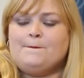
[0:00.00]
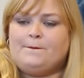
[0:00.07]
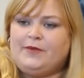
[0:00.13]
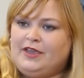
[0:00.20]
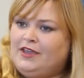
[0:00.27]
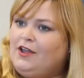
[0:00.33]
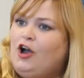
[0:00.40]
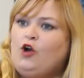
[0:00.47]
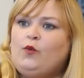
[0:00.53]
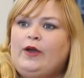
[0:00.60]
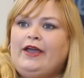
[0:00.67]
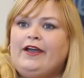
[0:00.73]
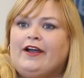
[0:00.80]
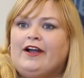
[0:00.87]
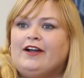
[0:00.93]
Be
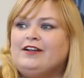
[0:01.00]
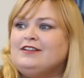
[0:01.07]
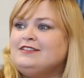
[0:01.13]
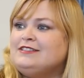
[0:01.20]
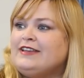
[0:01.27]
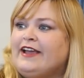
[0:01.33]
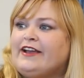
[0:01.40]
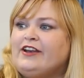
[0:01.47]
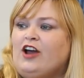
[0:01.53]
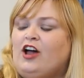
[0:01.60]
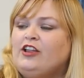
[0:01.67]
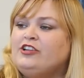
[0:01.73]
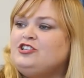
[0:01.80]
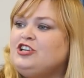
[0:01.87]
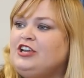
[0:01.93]
aware.
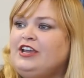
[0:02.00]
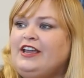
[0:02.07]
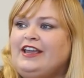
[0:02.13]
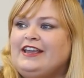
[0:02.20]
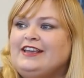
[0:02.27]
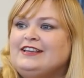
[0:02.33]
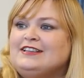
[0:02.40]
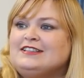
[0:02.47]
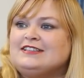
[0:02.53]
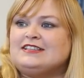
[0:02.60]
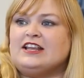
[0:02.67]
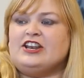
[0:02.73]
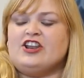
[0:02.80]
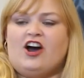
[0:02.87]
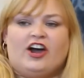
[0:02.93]
Technology
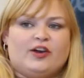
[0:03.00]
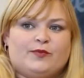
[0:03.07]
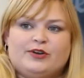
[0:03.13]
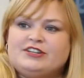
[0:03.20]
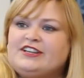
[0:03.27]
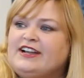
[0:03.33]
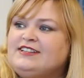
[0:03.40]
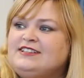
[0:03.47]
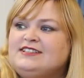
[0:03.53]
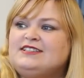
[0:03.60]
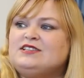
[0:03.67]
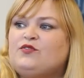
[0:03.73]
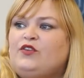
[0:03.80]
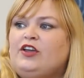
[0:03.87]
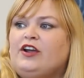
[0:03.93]
is not a protected
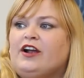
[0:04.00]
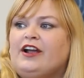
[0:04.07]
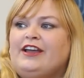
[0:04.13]
sphere.